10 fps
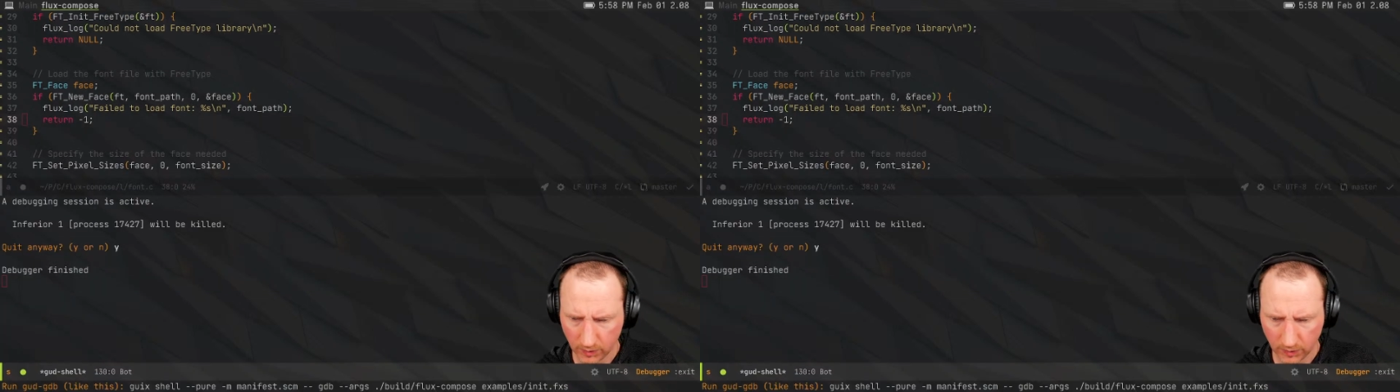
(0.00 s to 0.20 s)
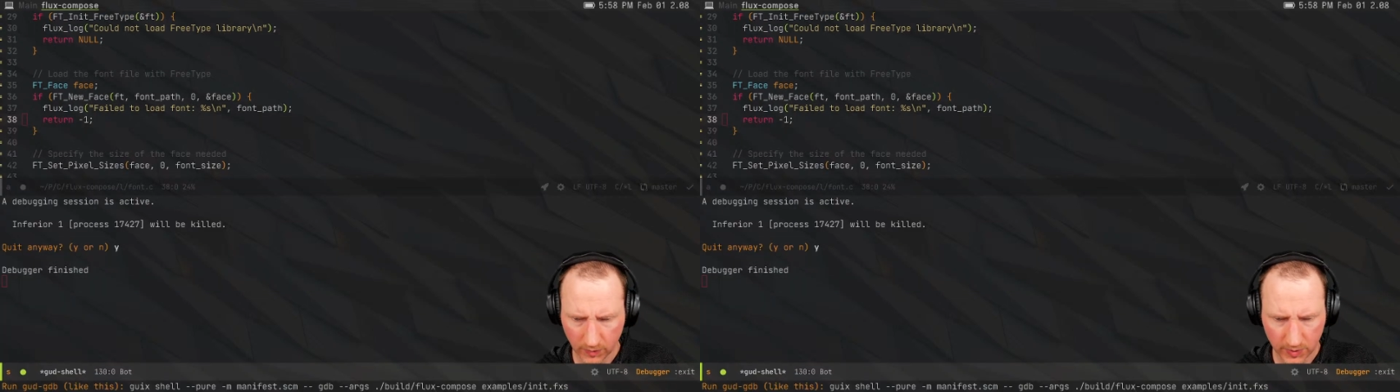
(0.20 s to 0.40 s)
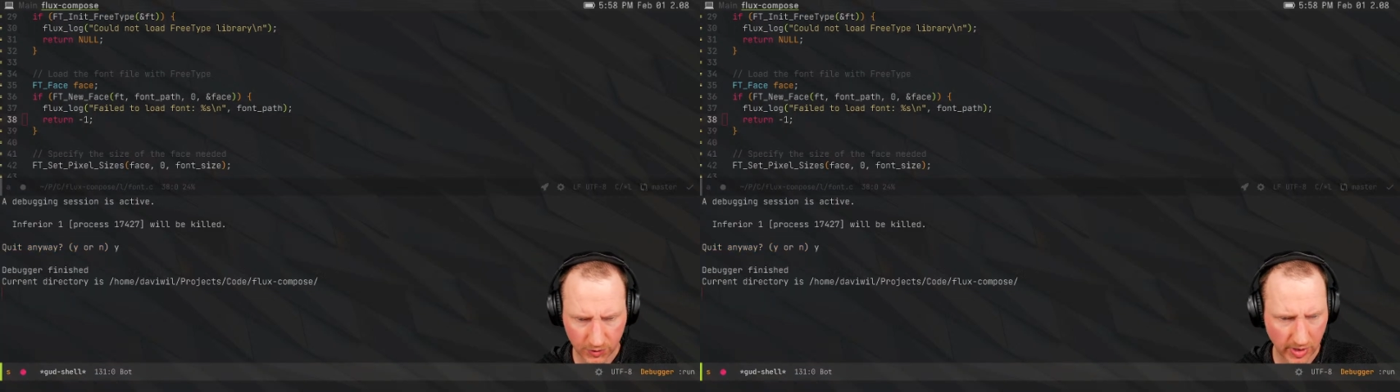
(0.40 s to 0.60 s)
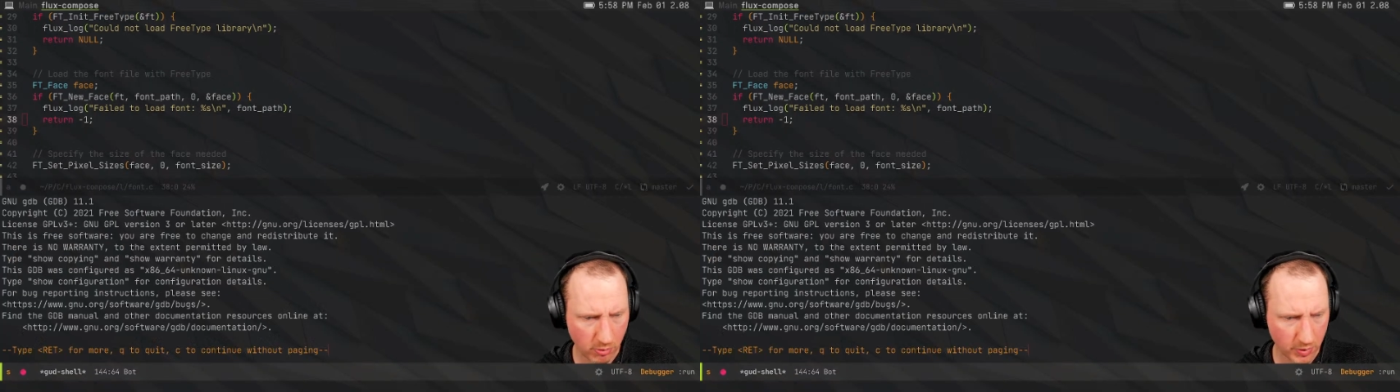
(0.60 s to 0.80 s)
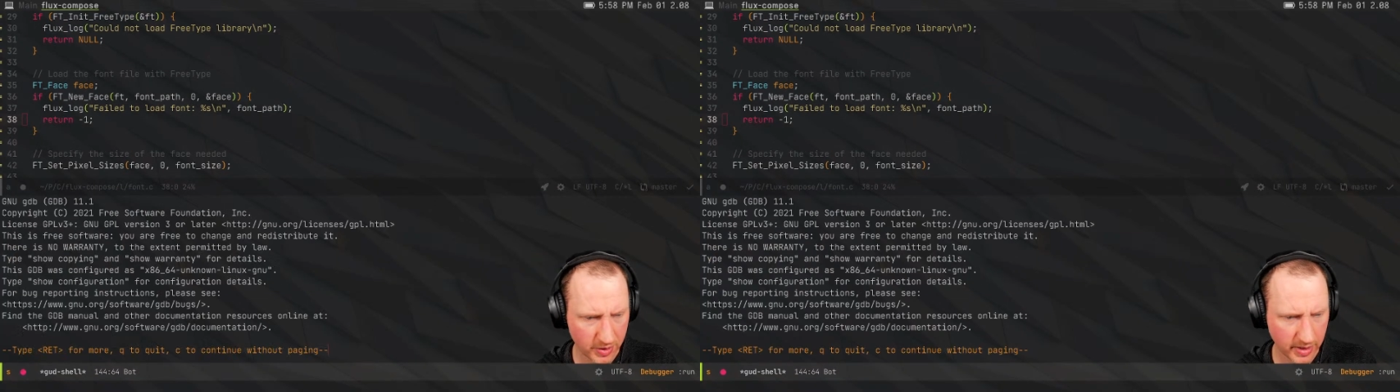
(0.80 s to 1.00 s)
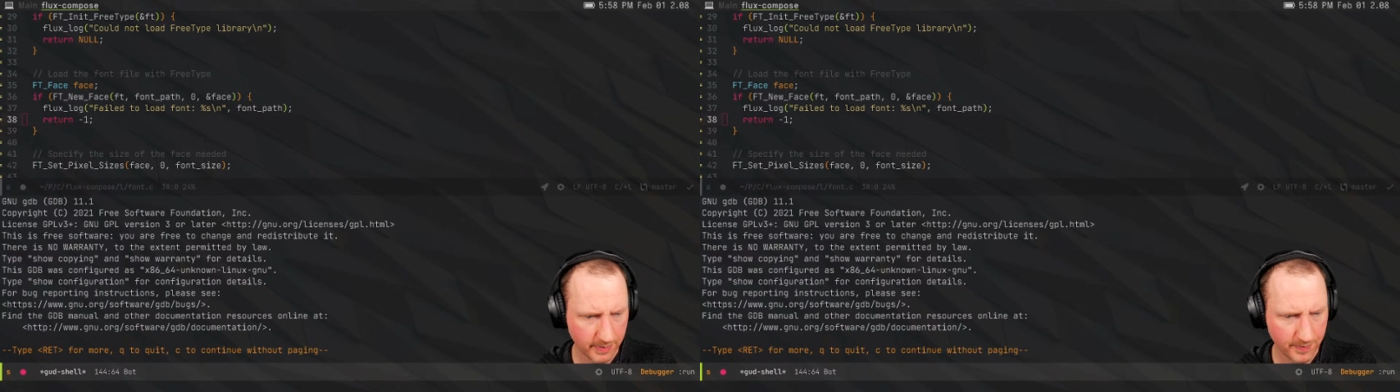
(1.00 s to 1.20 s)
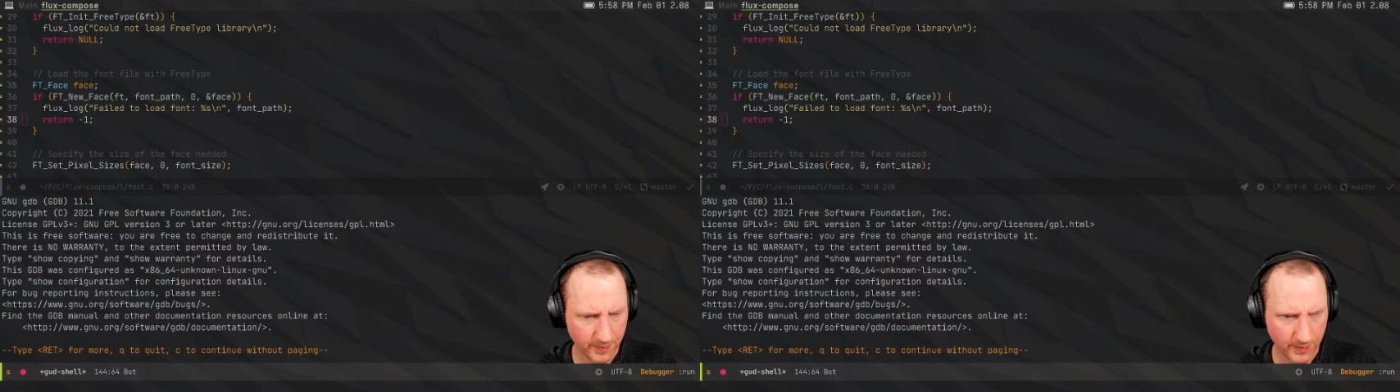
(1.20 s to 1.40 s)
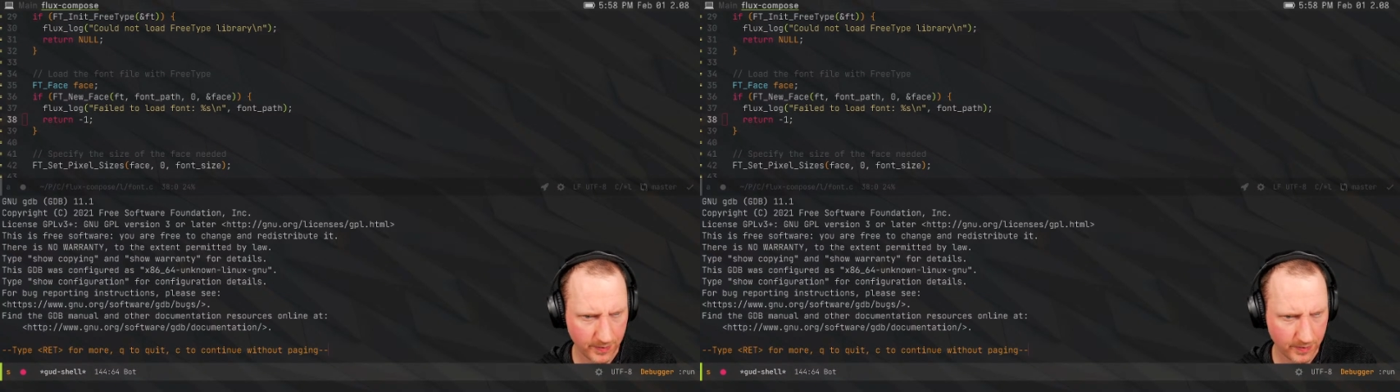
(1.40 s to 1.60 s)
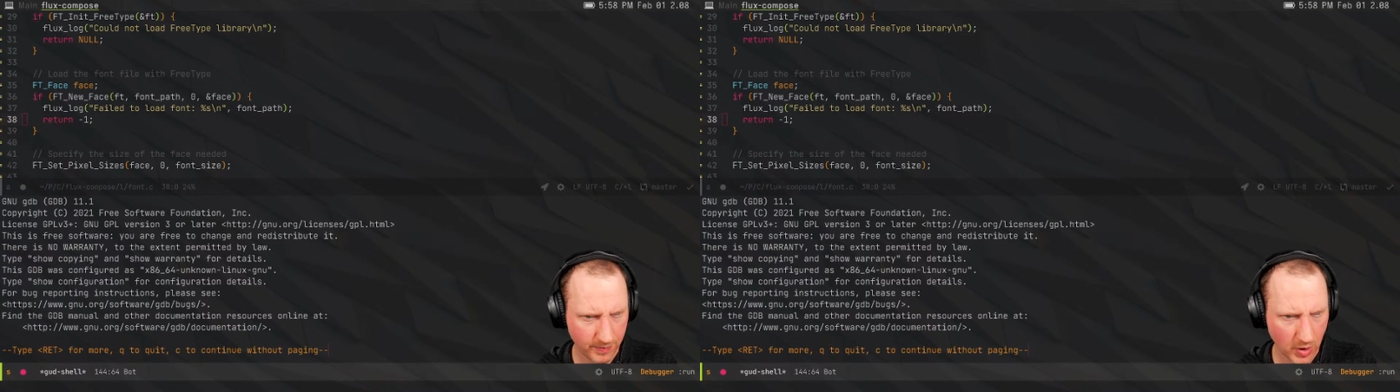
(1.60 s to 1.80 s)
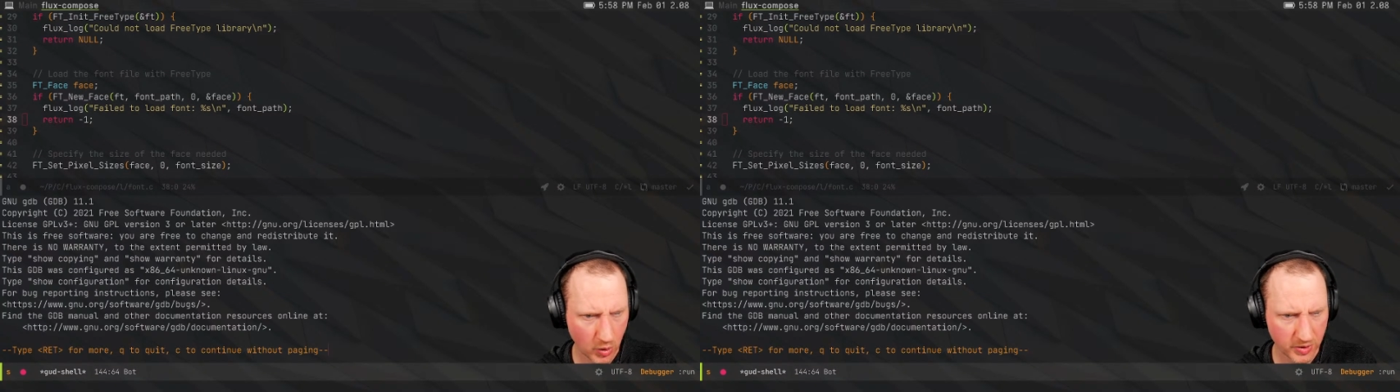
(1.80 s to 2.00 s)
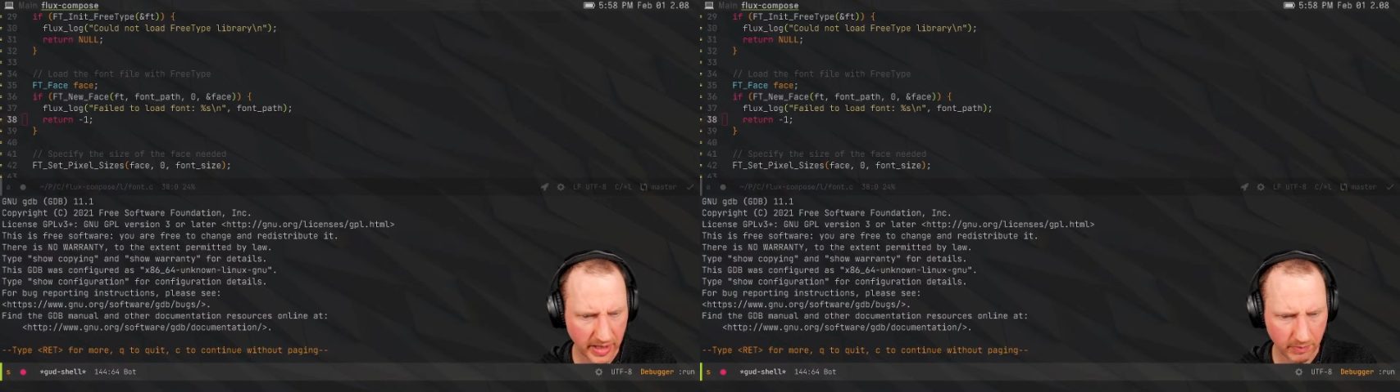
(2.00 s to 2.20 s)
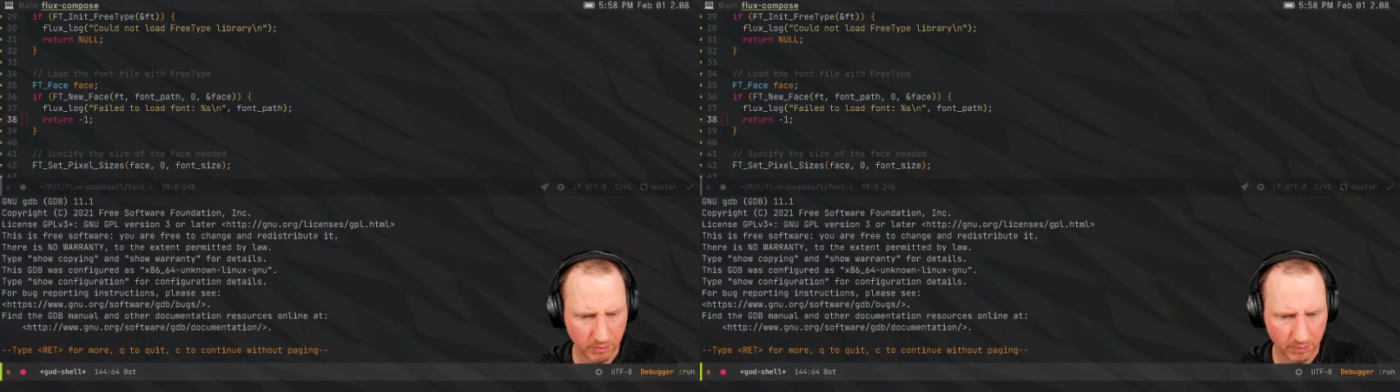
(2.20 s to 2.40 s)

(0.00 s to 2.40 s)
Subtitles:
Let's try it one more time. Oh, did I